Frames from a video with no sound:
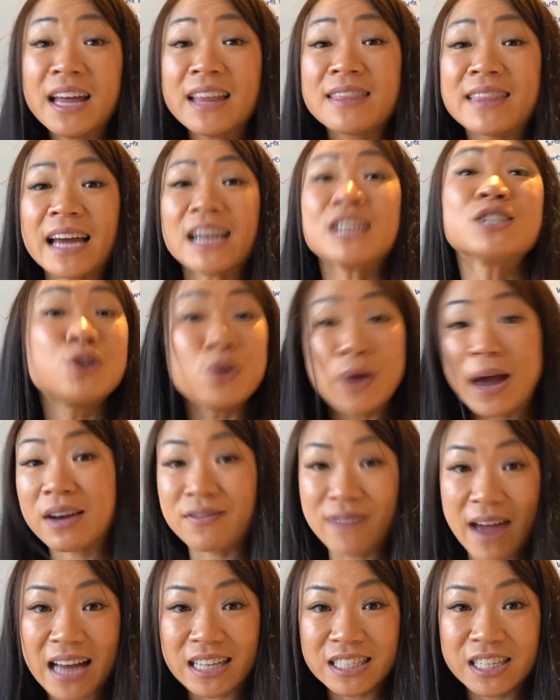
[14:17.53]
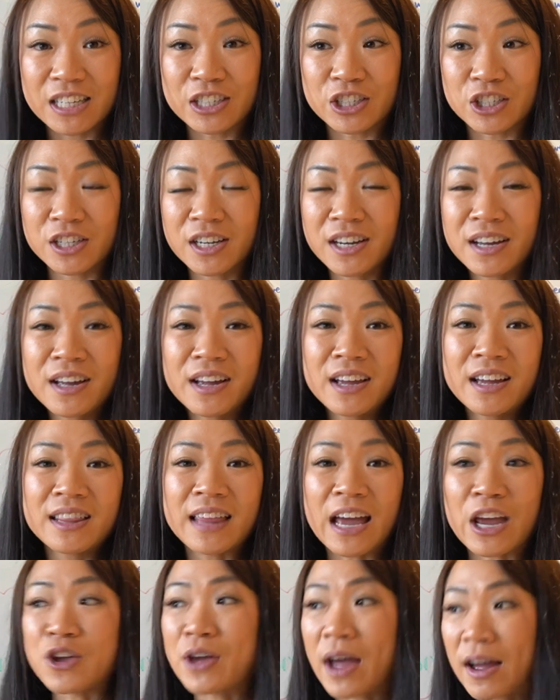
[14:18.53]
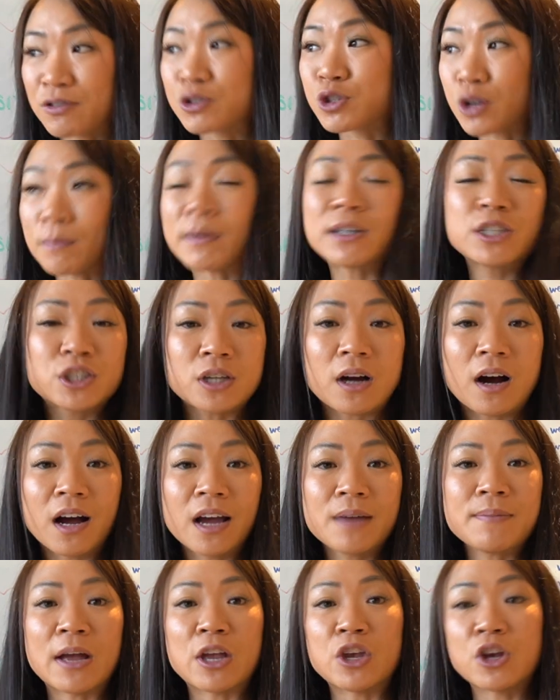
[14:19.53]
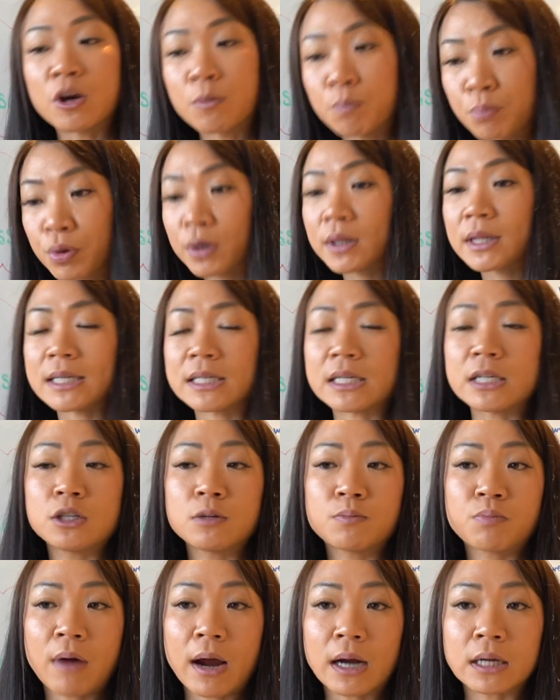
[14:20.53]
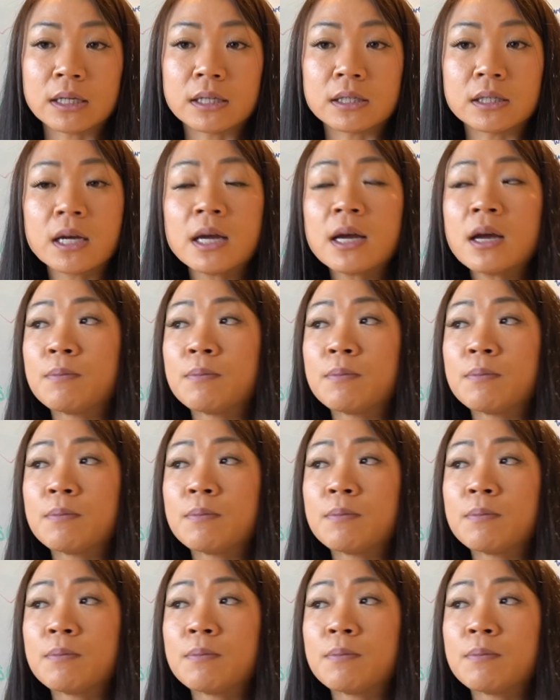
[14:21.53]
That is your advantage, that you have so much time and you can put this into practice.